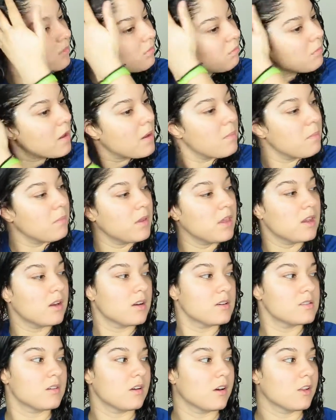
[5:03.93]
my
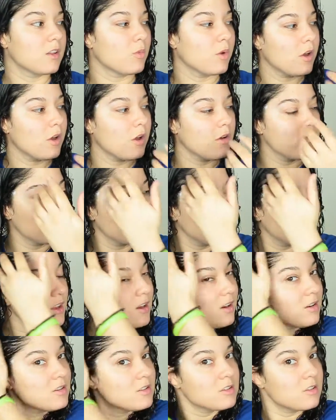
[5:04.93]
mirror is all the way over
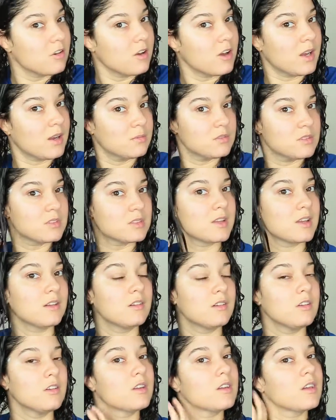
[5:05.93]
there, so I'm just
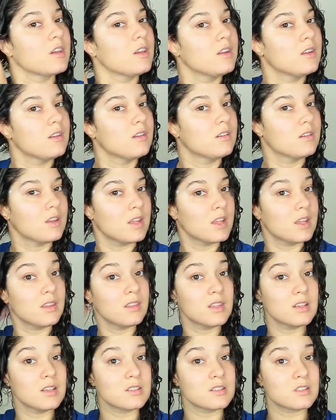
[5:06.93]
like looking
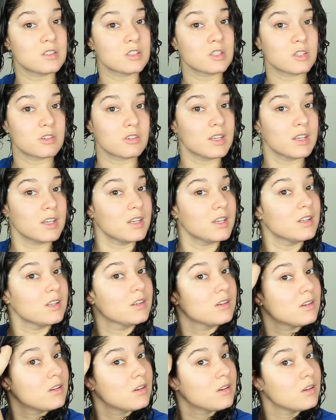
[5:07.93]
in this
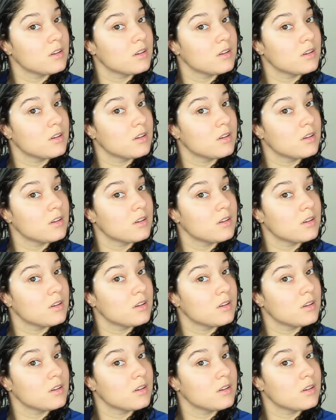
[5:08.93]
screen.